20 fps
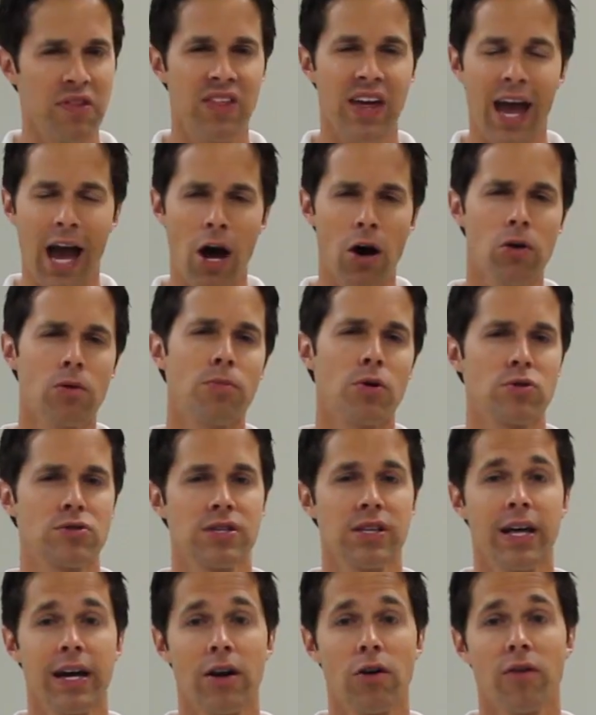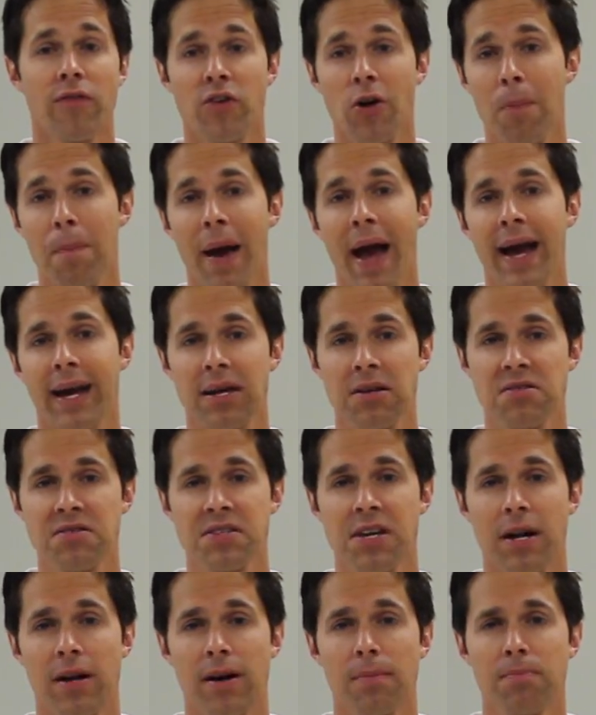be the outermost layer of your bagging
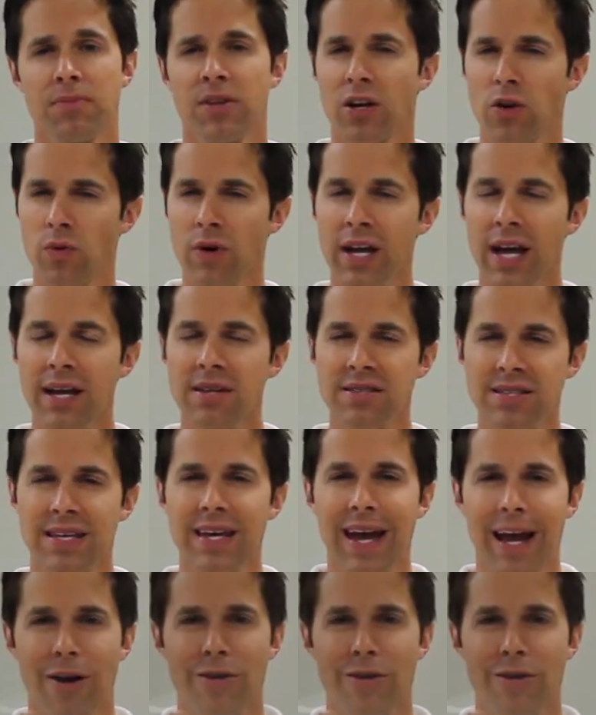setup that creates the